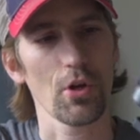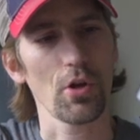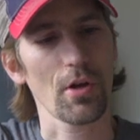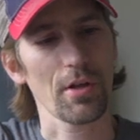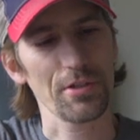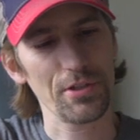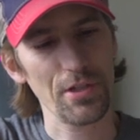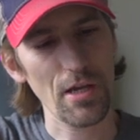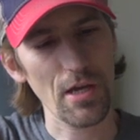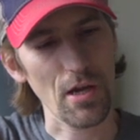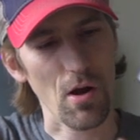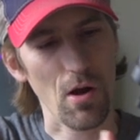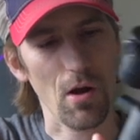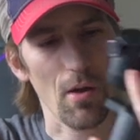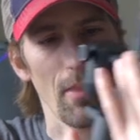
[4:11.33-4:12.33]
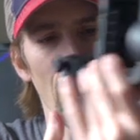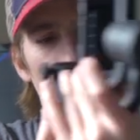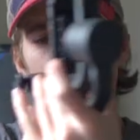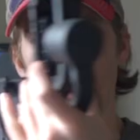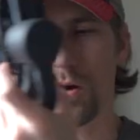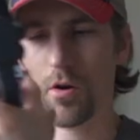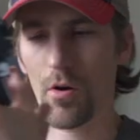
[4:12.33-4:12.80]
So you can see
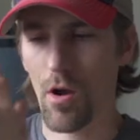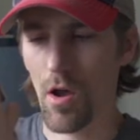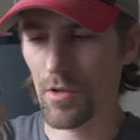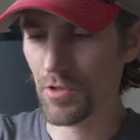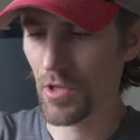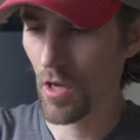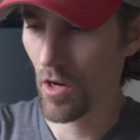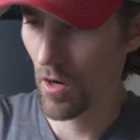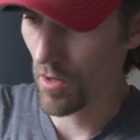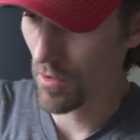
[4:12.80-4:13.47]
on the AirCross